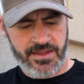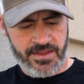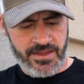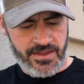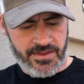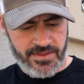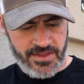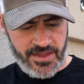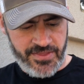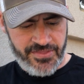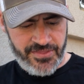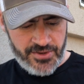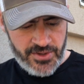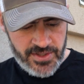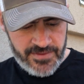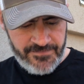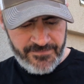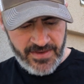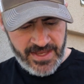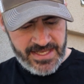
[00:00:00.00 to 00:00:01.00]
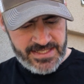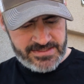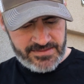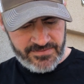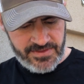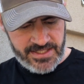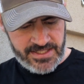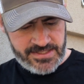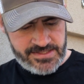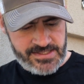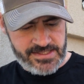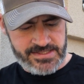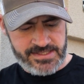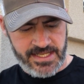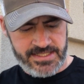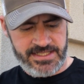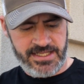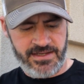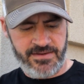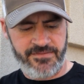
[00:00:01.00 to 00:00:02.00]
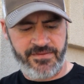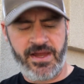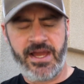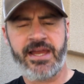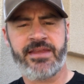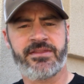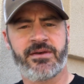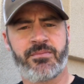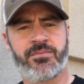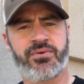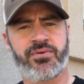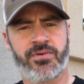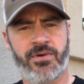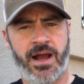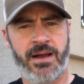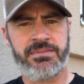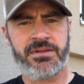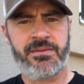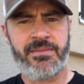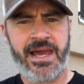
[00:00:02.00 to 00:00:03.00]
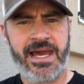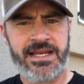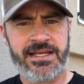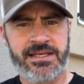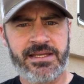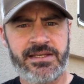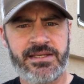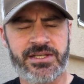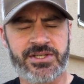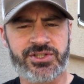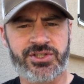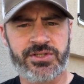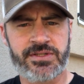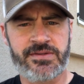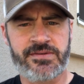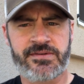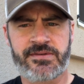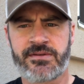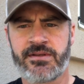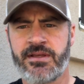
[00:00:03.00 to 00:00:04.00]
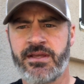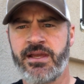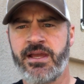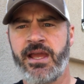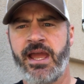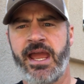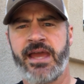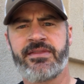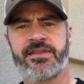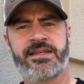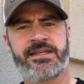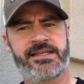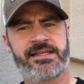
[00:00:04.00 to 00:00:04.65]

The third phase of this is identifying the problematic conditions and the